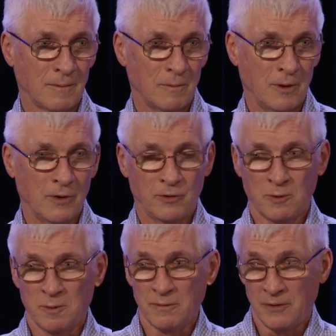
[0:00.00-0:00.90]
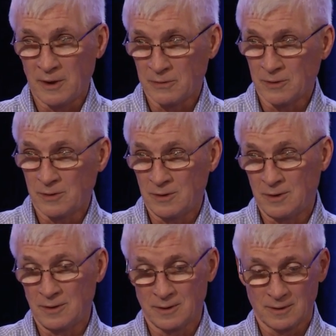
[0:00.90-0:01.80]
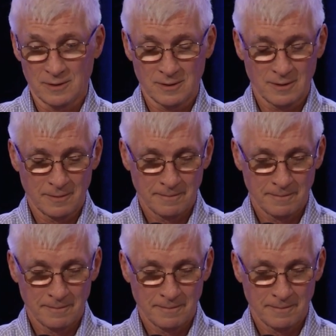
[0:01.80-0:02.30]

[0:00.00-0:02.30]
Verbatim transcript: because we've been faithful to Jesus.